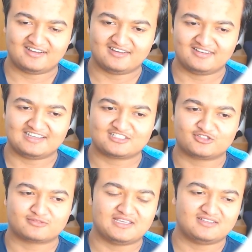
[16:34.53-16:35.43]
extra
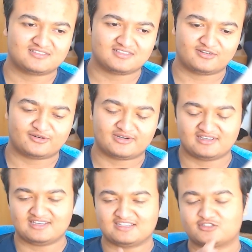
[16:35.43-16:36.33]
space or
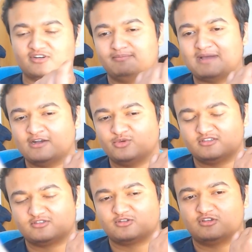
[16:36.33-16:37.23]
like extra bandwidth
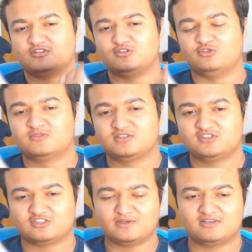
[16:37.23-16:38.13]
is not consumed
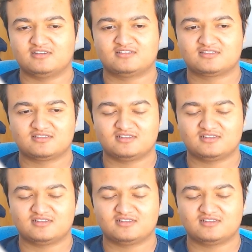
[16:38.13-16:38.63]
just because